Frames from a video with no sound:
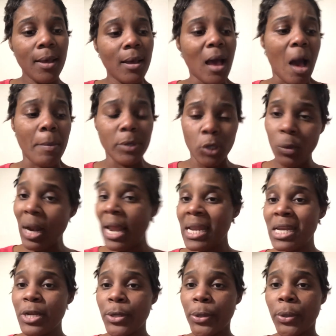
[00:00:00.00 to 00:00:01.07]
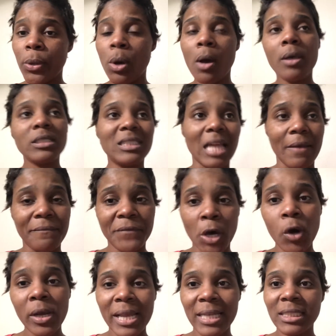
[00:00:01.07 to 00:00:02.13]
I'm gonna do what I need to do, stay
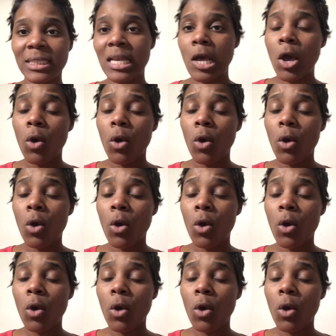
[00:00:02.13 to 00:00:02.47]
focused,